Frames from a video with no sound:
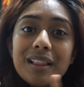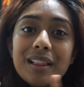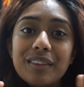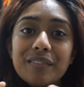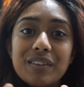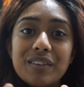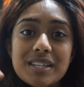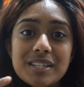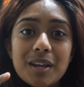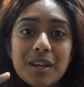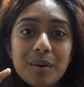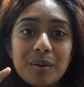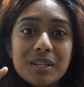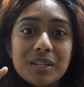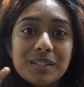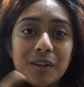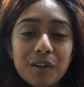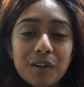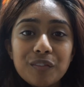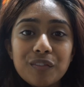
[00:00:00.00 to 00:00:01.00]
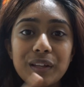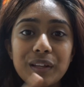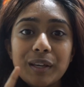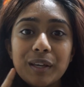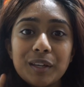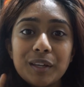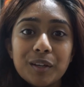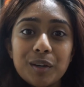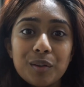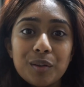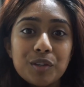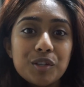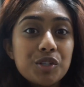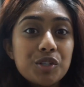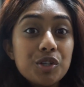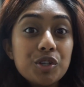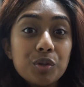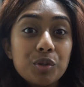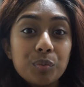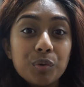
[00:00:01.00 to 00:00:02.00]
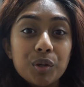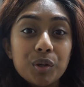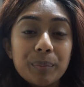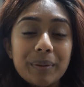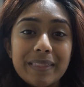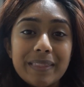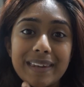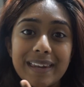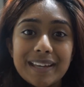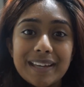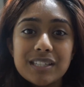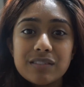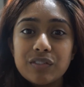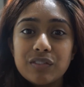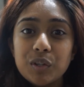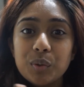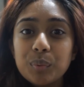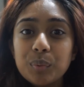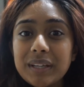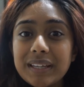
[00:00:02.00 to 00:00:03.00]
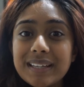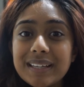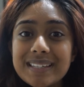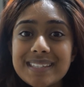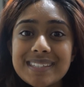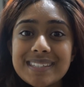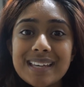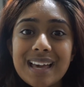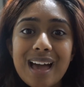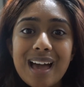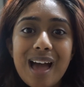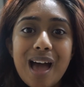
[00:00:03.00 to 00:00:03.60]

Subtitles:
The video is hopefully gonna go on the student room in the next few weeks.